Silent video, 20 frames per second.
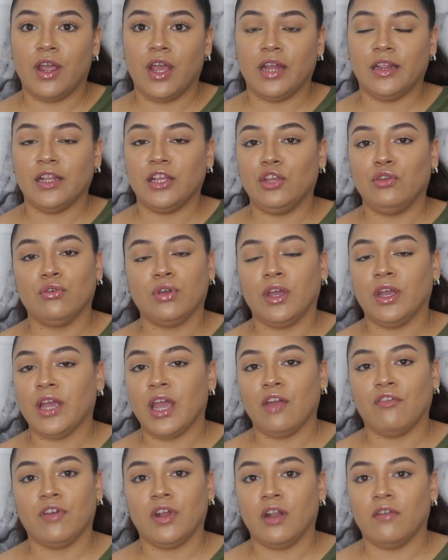and then you can
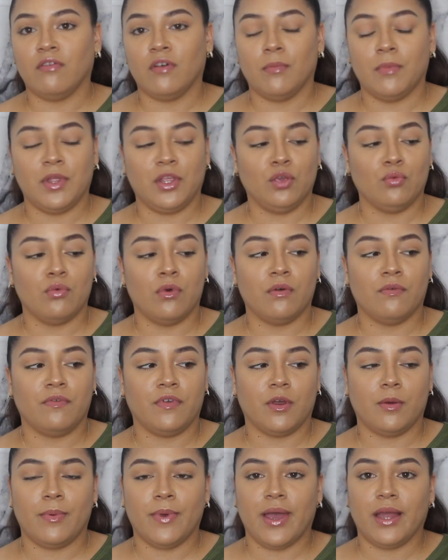get rid of them and you won't
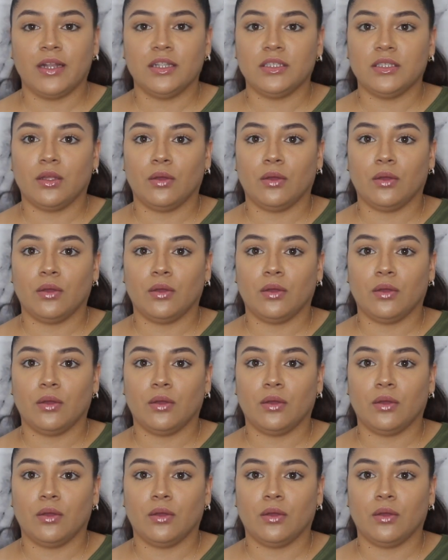feel bad.